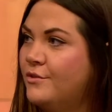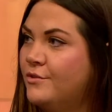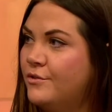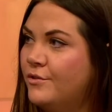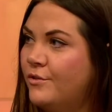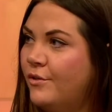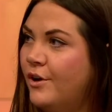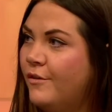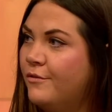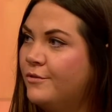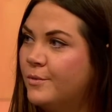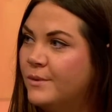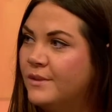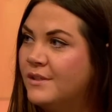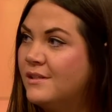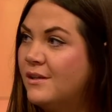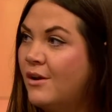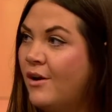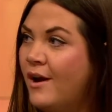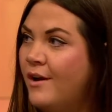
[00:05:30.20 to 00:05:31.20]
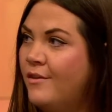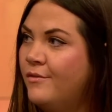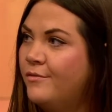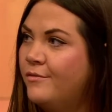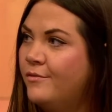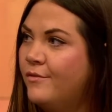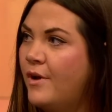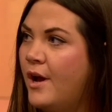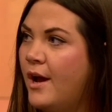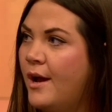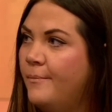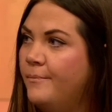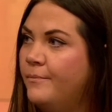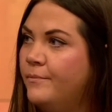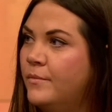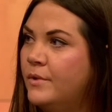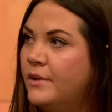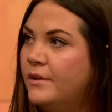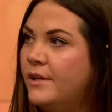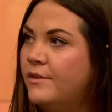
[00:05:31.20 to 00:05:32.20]
your loved one's life.
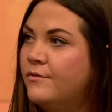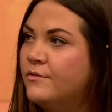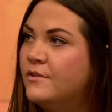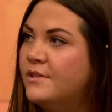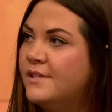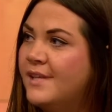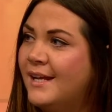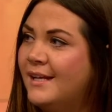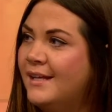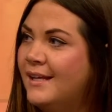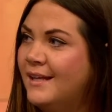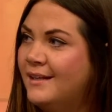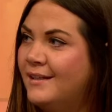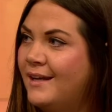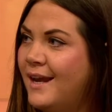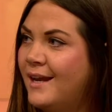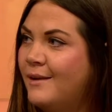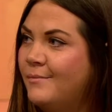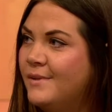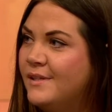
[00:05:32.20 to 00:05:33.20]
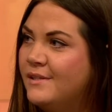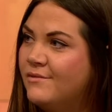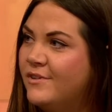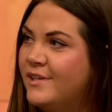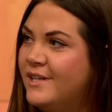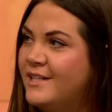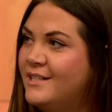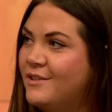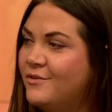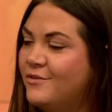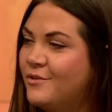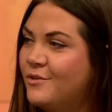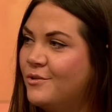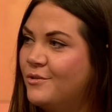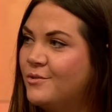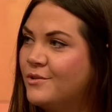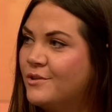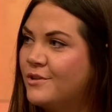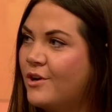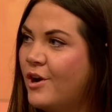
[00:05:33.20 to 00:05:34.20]
Um, even saying their name is really
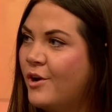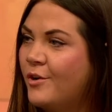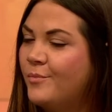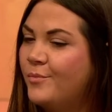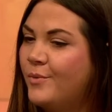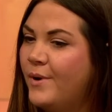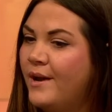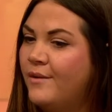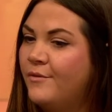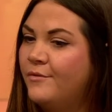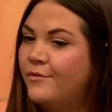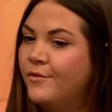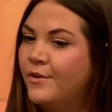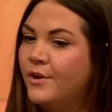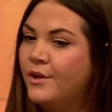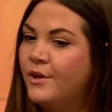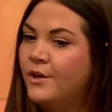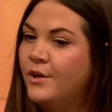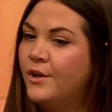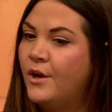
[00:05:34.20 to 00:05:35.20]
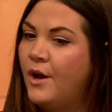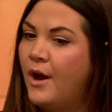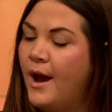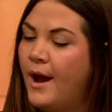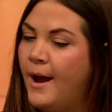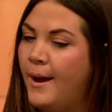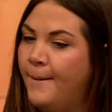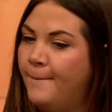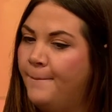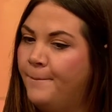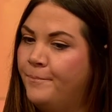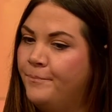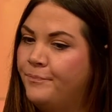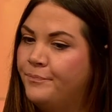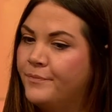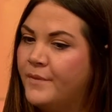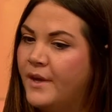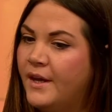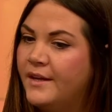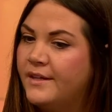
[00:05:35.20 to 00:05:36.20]
difficult to cope with. Um,
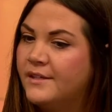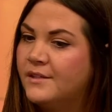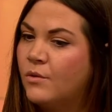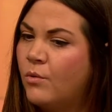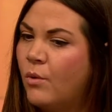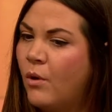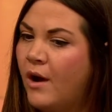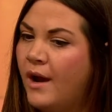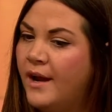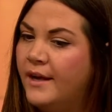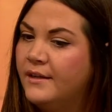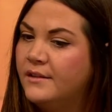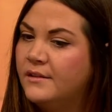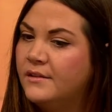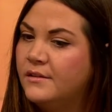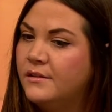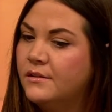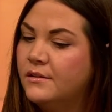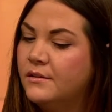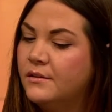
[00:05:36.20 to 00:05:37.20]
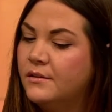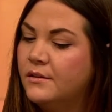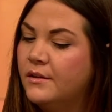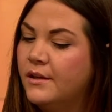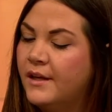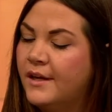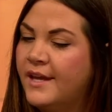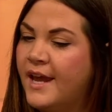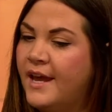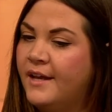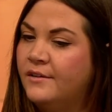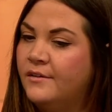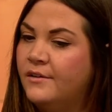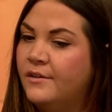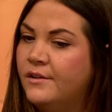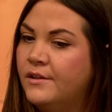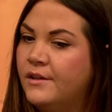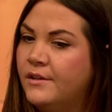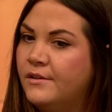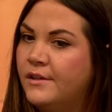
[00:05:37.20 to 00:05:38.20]
and it's quite, again,
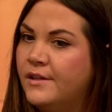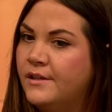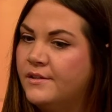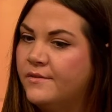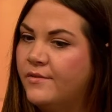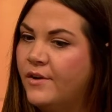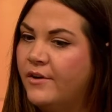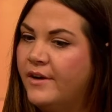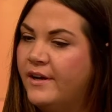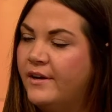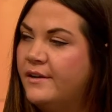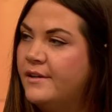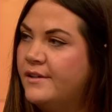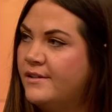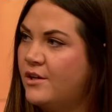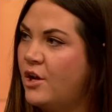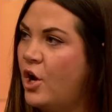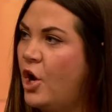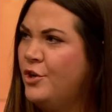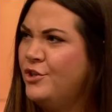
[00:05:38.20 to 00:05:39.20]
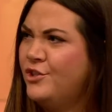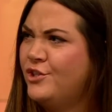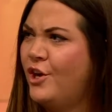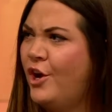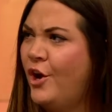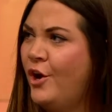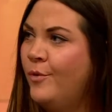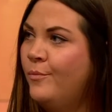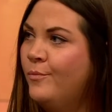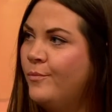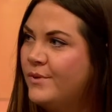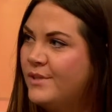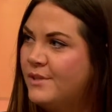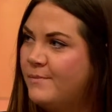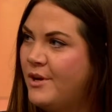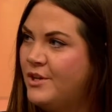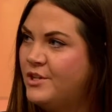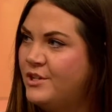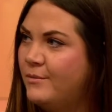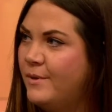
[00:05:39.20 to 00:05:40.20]
it's very it's close to home,
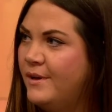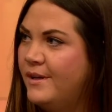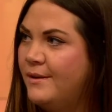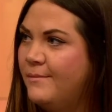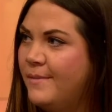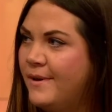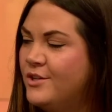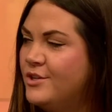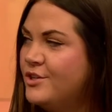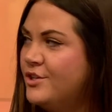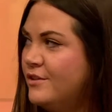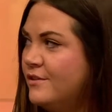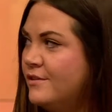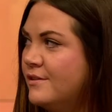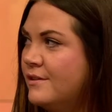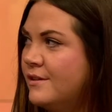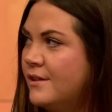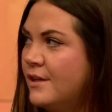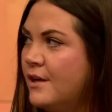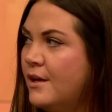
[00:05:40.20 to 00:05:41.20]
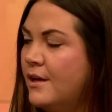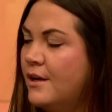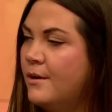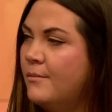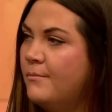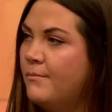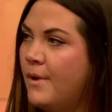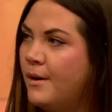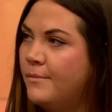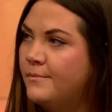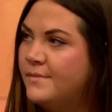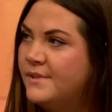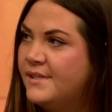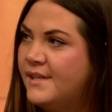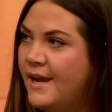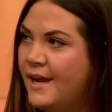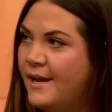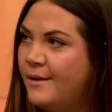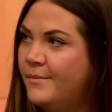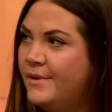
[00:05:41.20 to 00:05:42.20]
especially when he mentions mum's
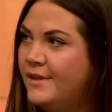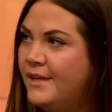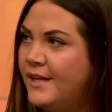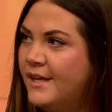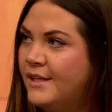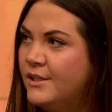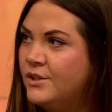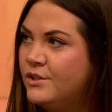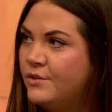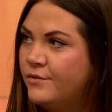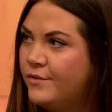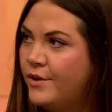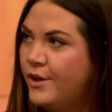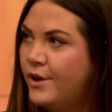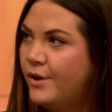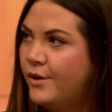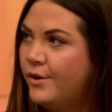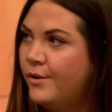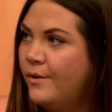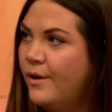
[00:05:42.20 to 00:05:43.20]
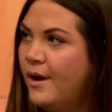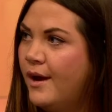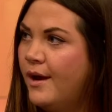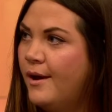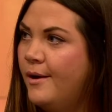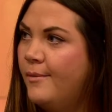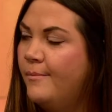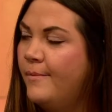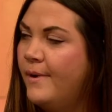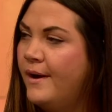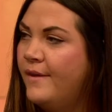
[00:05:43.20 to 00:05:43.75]
name in the interview um,